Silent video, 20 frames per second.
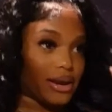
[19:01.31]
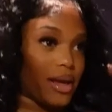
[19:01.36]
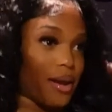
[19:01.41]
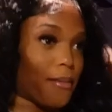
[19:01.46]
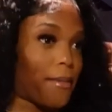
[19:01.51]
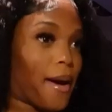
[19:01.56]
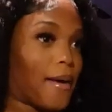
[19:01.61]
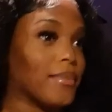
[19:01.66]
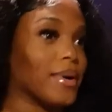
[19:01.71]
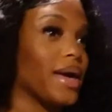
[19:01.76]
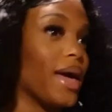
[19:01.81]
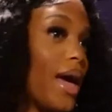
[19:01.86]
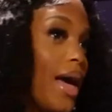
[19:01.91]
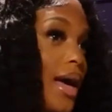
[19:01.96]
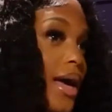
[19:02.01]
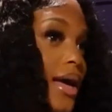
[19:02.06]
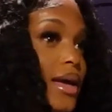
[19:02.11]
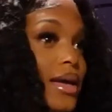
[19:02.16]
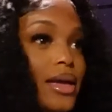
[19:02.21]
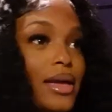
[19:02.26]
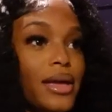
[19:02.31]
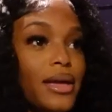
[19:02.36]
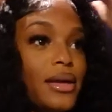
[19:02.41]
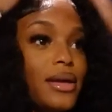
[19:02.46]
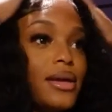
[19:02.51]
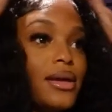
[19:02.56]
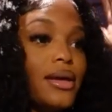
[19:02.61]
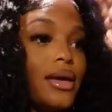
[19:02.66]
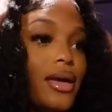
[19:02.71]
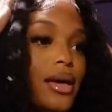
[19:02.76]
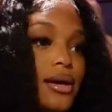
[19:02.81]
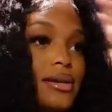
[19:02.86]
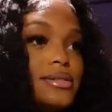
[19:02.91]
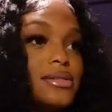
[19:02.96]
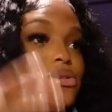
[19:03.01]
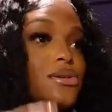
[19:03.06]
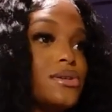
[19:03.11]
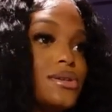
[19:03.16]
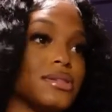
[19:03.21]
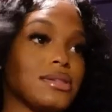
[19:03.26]
in their mama got. Hair
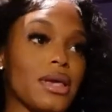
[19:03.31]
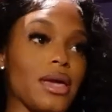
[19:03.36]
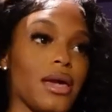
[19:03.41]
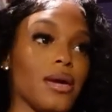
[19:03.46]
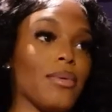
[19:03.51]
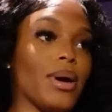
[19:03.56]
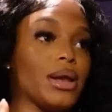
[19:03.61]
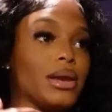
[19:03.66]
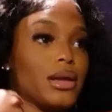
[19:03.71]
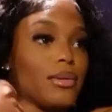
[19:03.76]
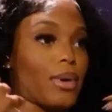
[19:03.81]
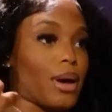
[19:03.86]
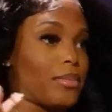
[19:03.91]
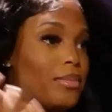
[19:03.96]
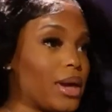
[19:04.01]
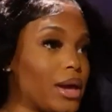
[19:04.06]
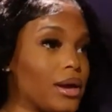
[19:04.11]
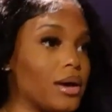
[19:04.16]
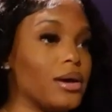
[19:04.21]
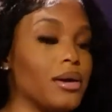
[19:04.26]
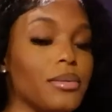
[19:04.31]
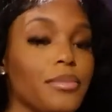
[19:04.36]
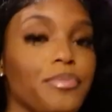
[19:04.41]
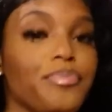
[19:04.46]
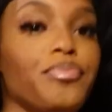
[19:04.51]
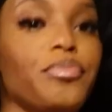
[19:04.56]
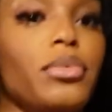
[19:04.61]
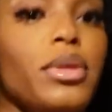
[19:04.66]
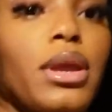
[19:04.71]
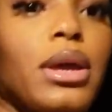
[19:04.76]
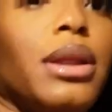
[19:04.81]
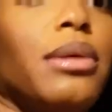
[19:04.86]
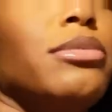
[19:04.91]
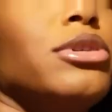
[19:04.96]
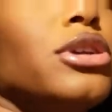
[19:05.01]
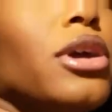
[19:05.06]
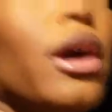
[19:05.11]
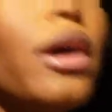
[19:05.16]
still the same. I did my makeup. Let me show